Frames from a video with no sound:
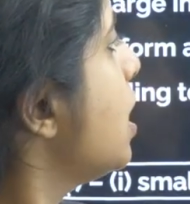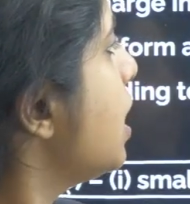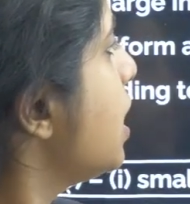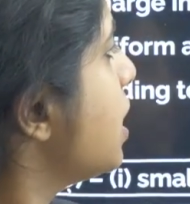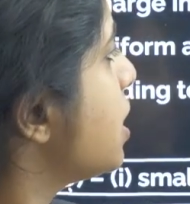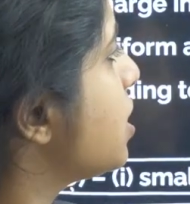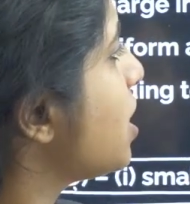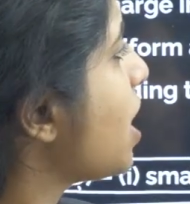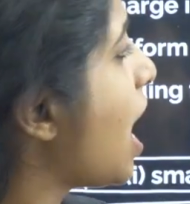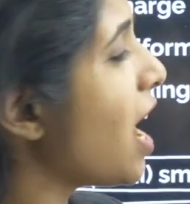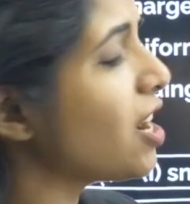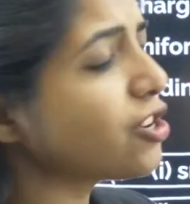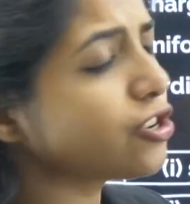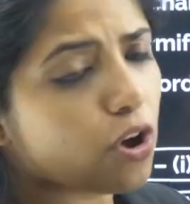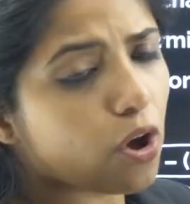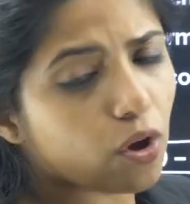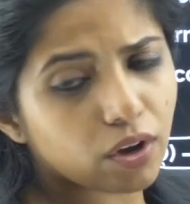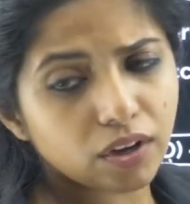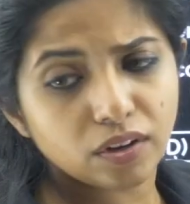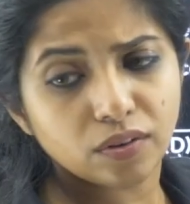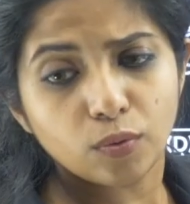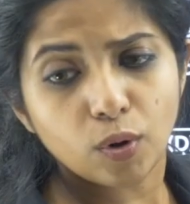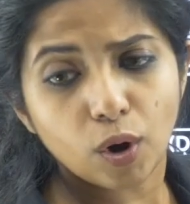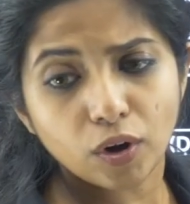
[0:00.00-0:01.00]
Is dash
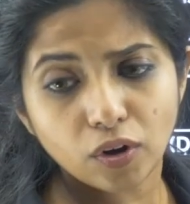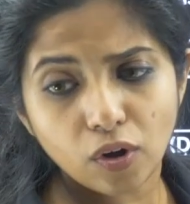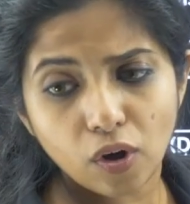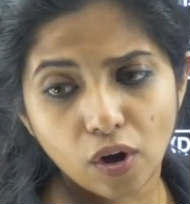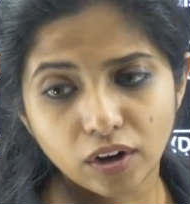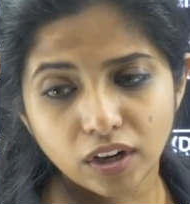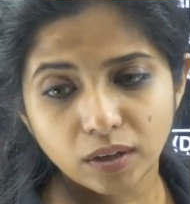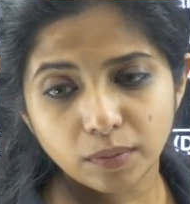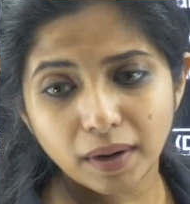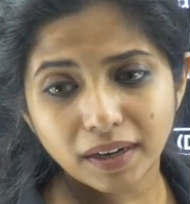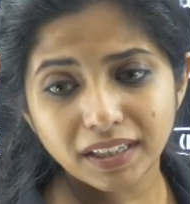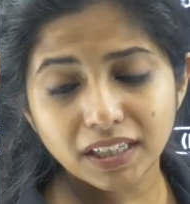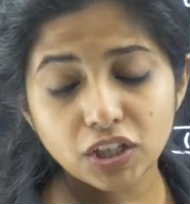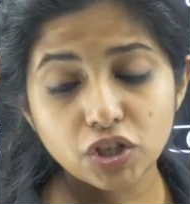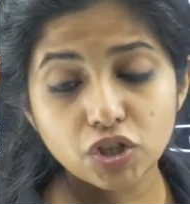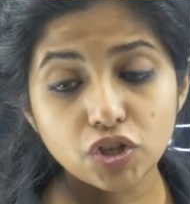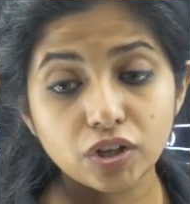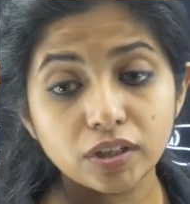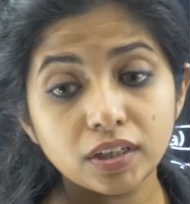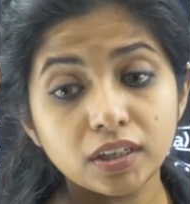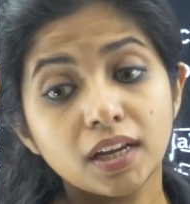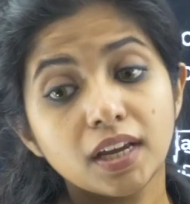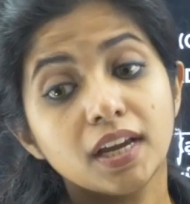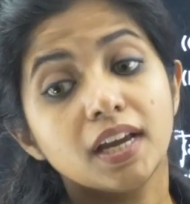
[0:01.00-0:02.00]
organ what organ, my dear
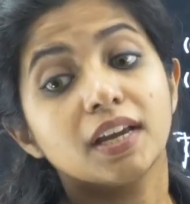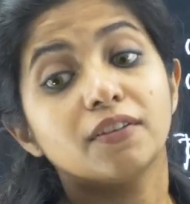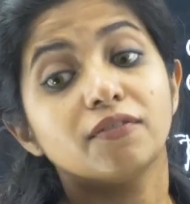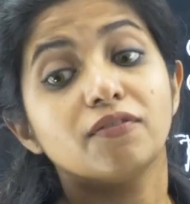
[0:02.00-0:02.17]
children?